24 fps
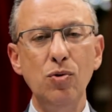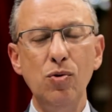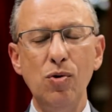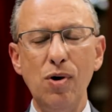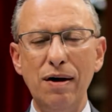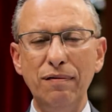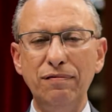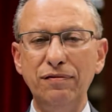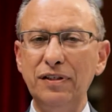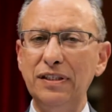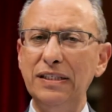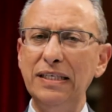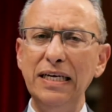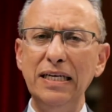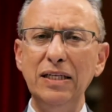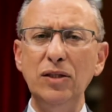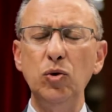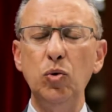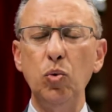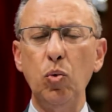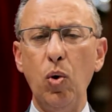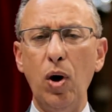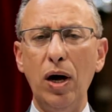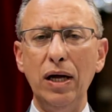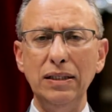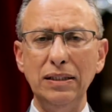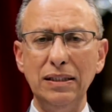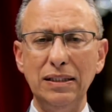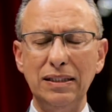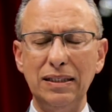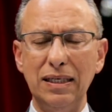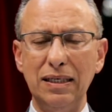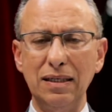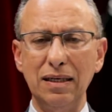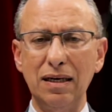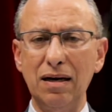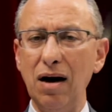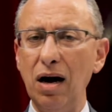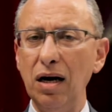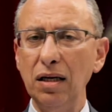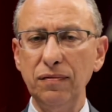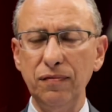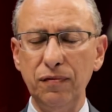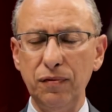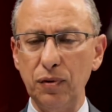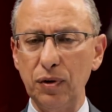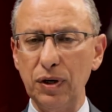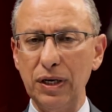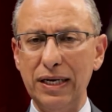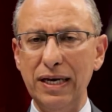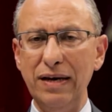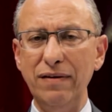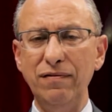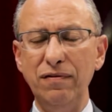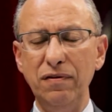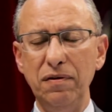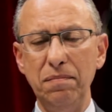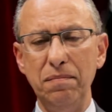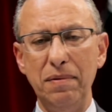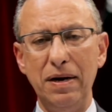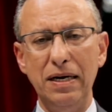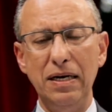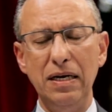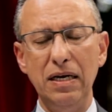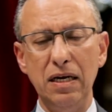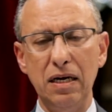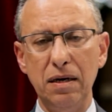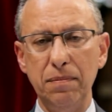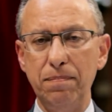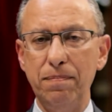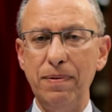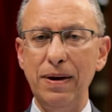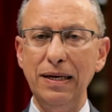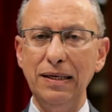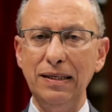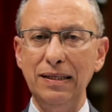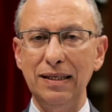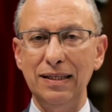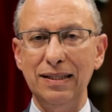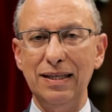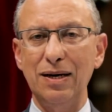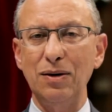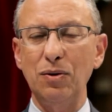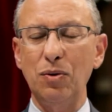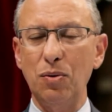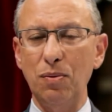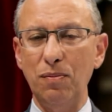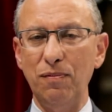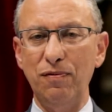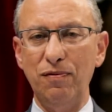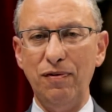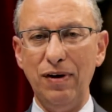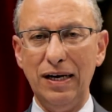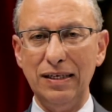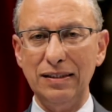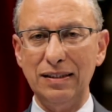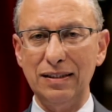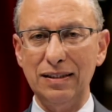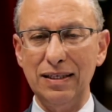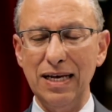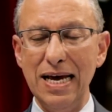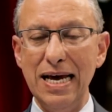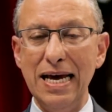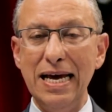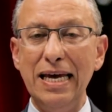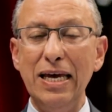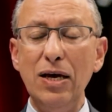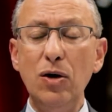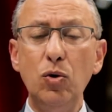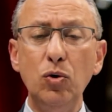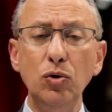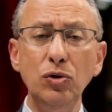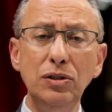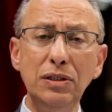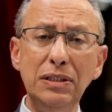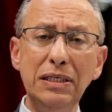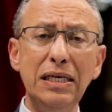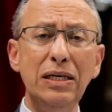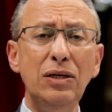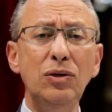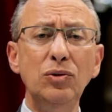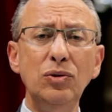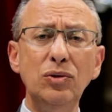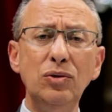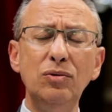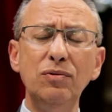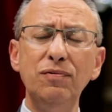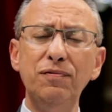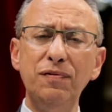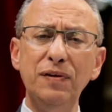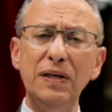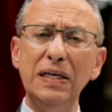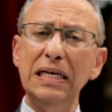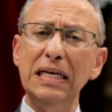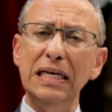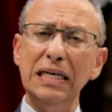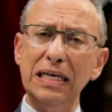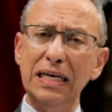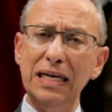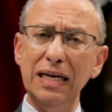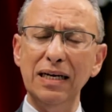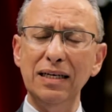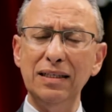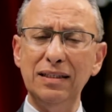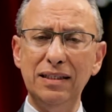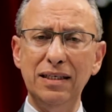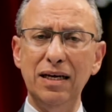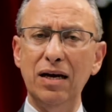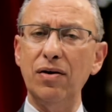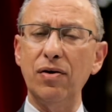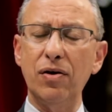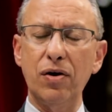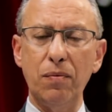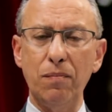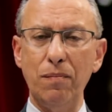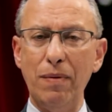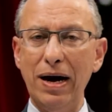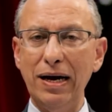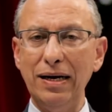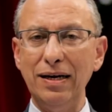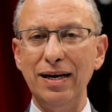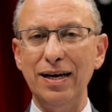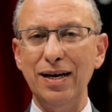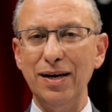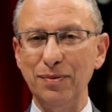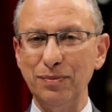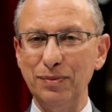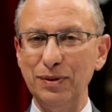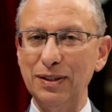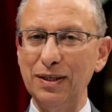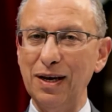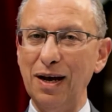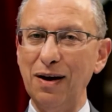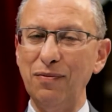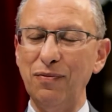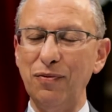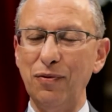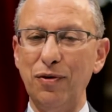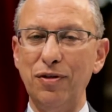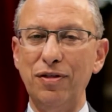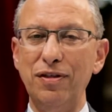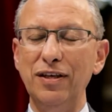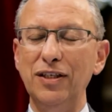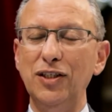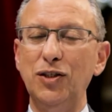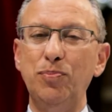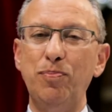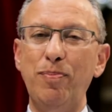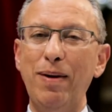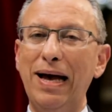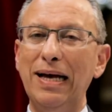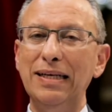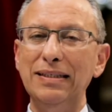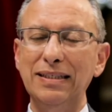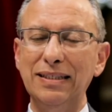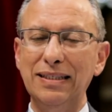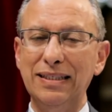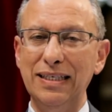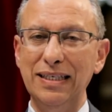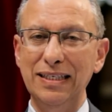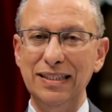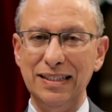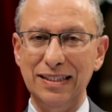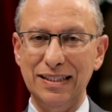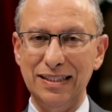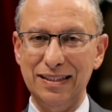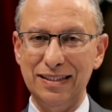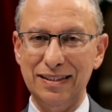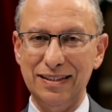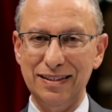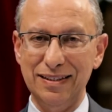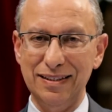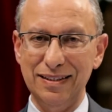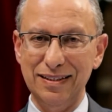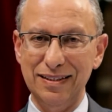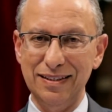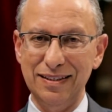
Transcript: who has sinned once and God forgave him and he repented and confessed, he continues to feel guilty and reminding himself with his past sins.